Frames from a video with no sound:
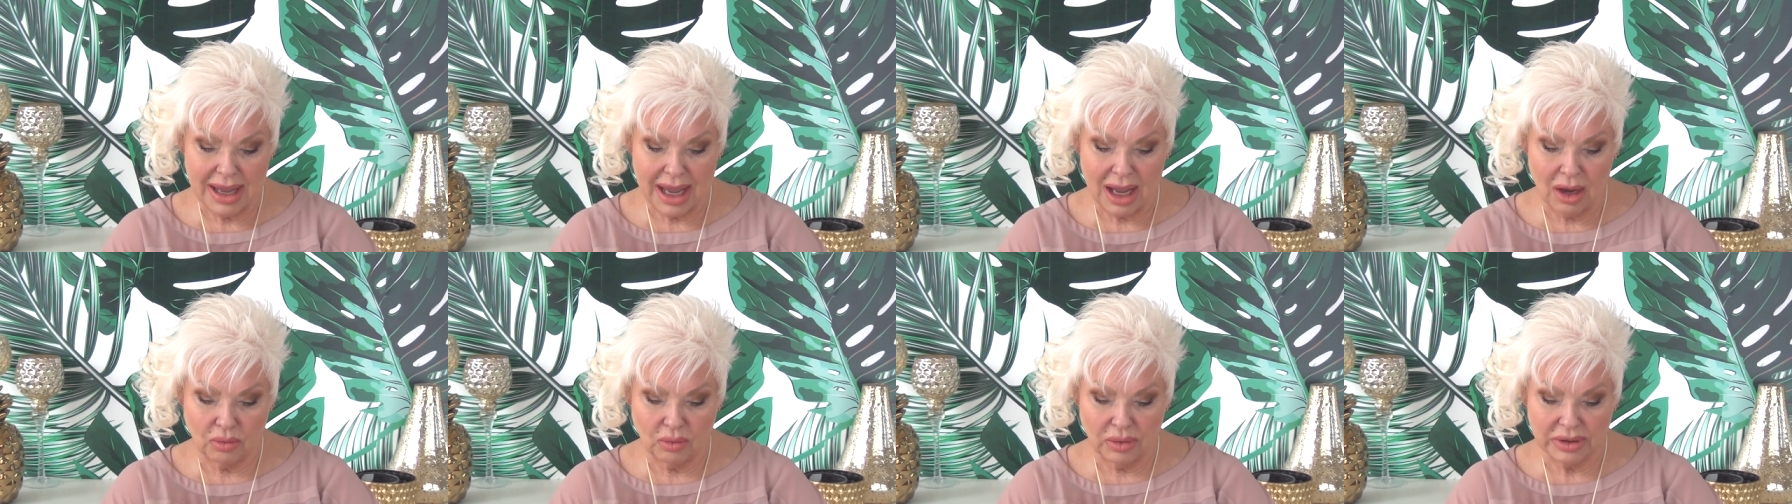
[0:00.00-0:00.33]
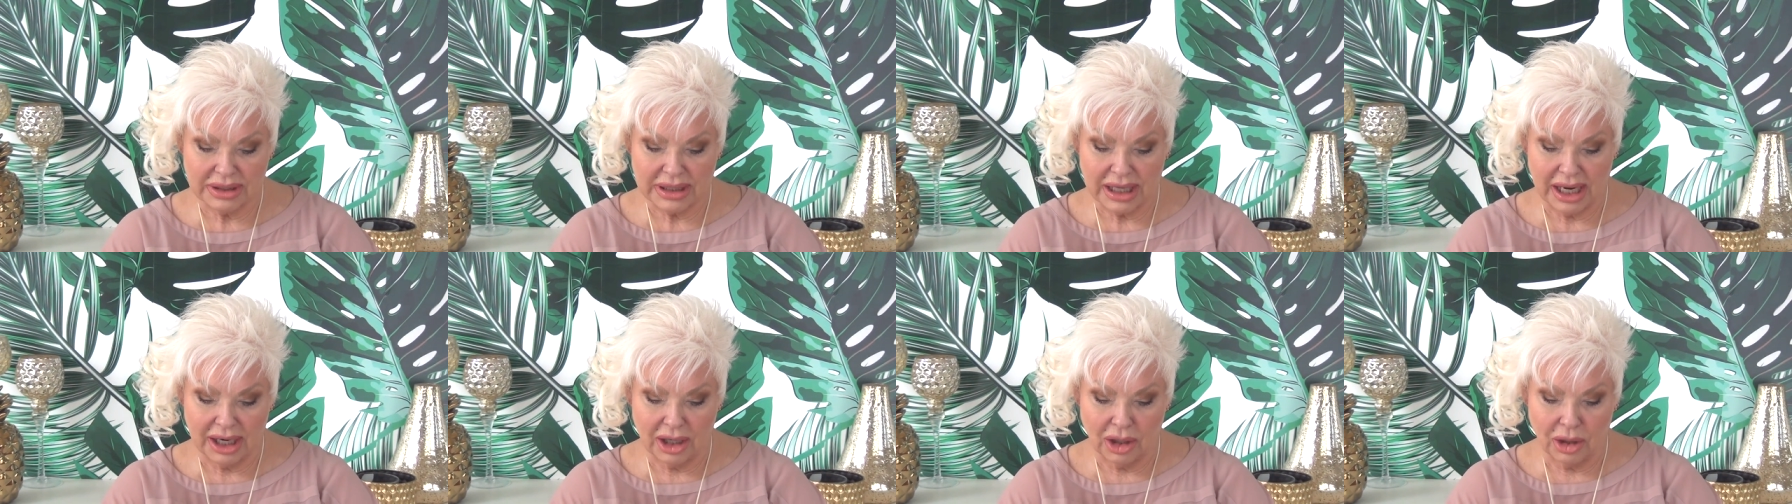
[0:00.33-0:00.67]
out
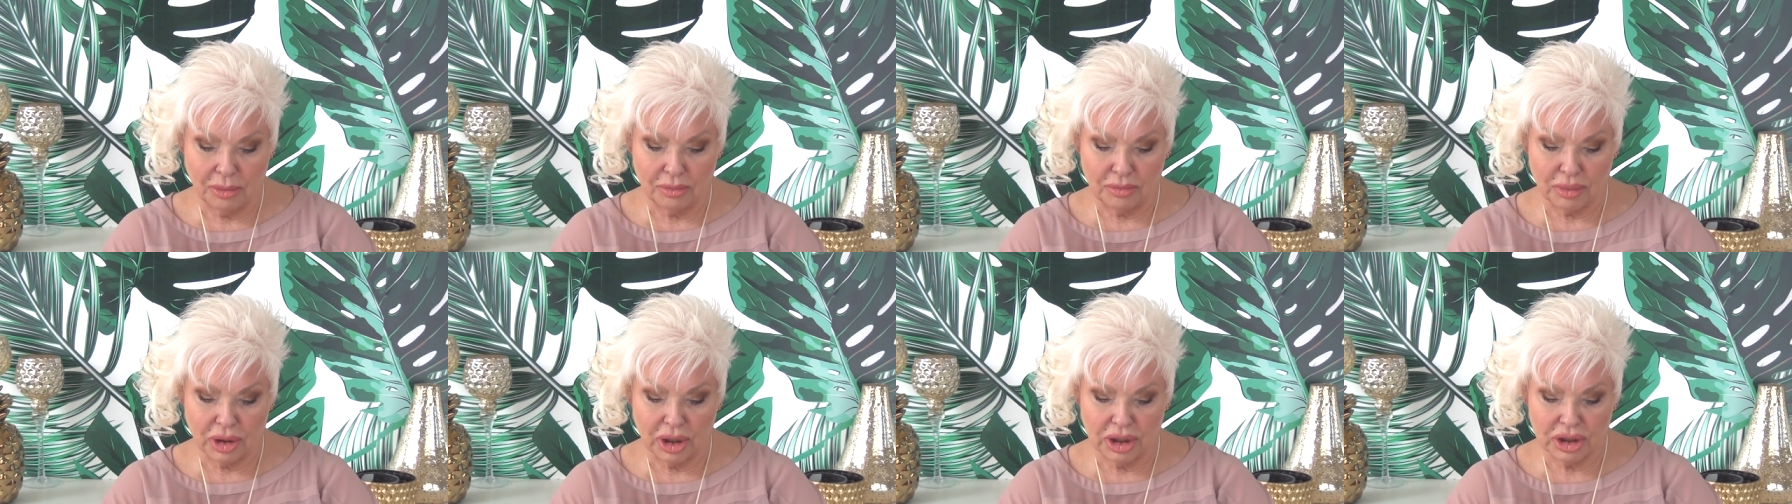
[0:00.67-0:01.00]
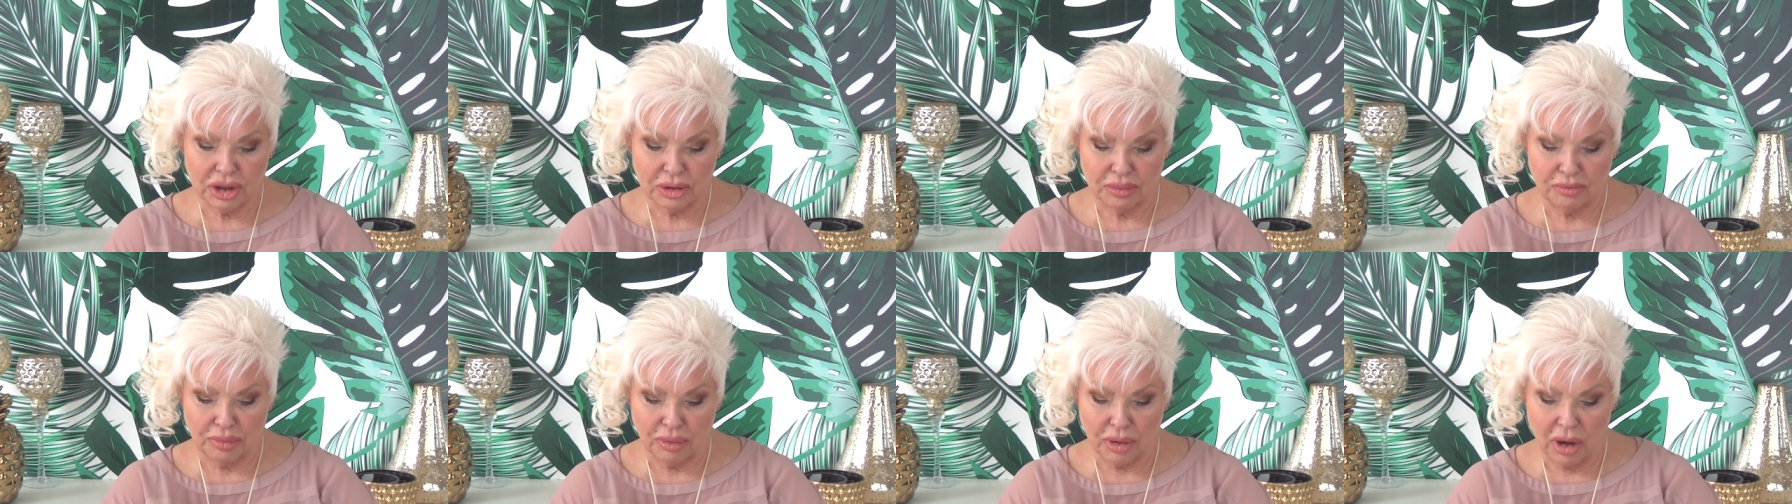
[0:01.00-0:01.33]
with the
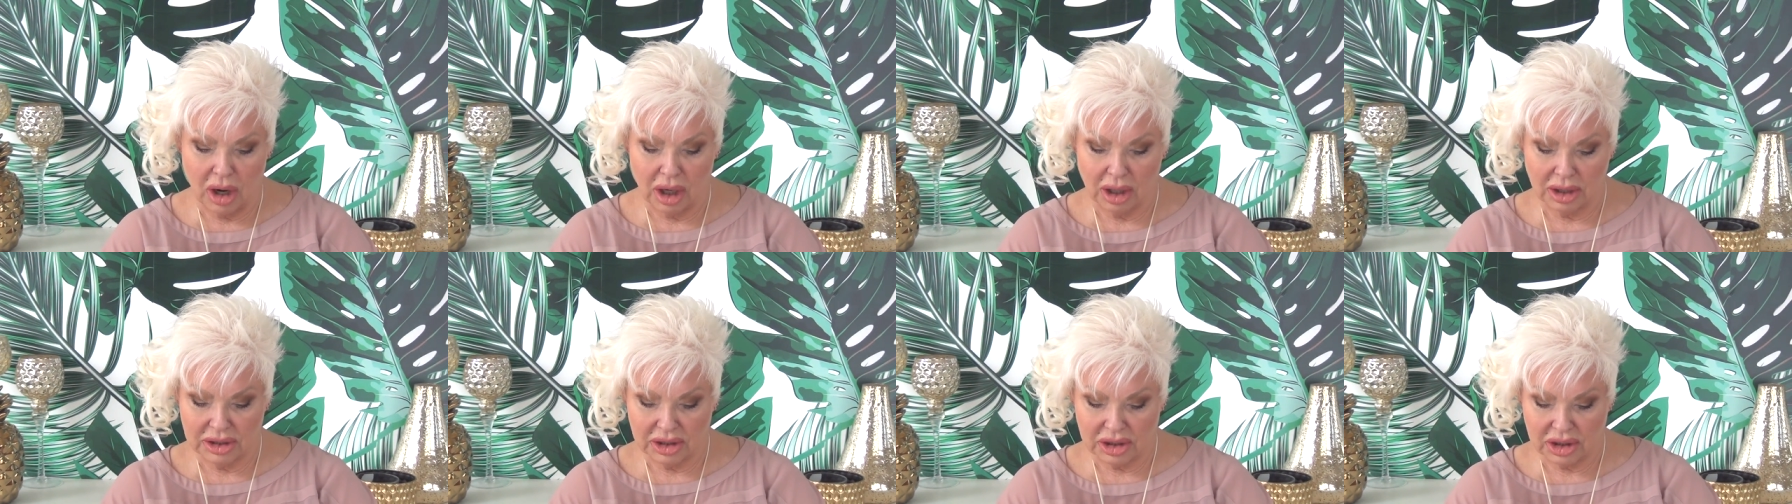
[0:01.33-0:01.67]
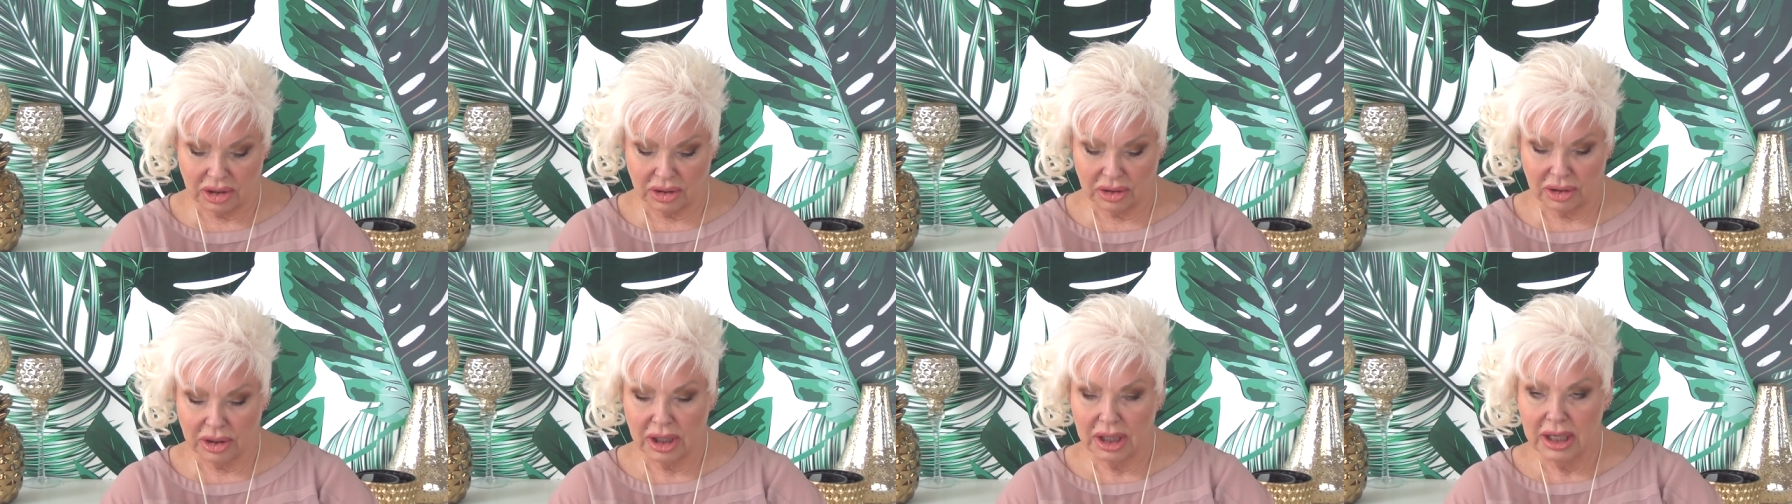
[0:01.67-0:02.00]
airbrush
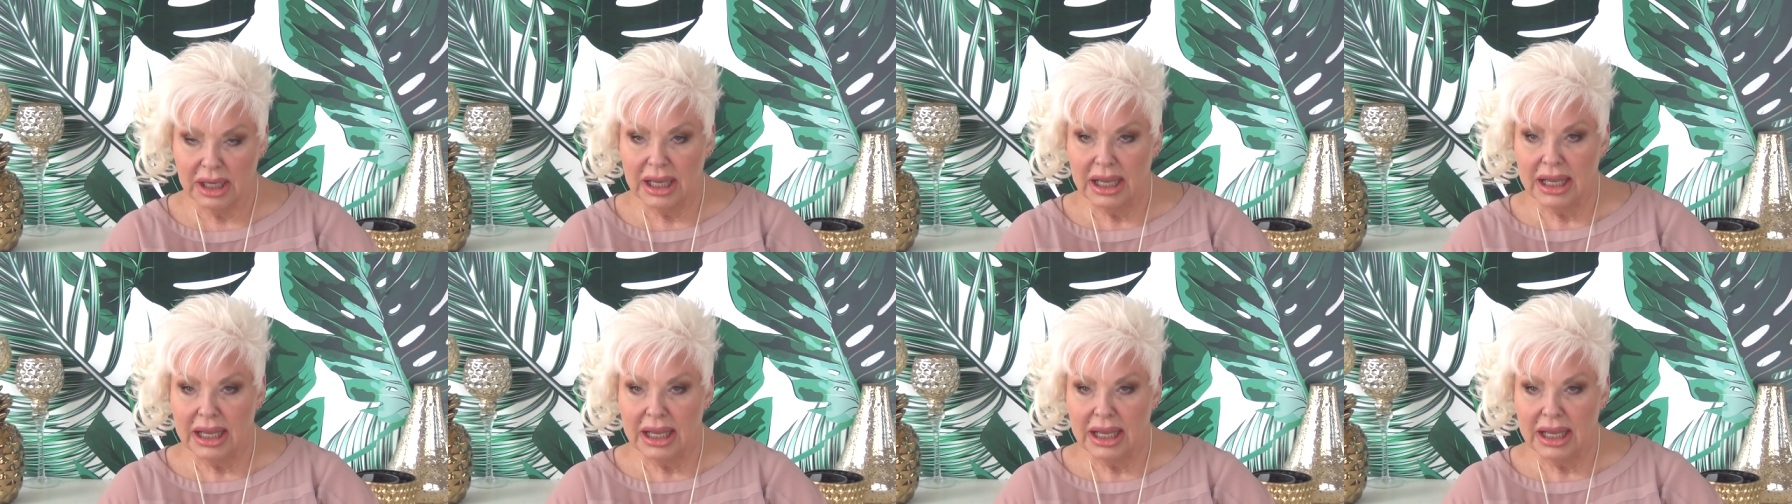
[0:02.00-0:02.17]
bronzer.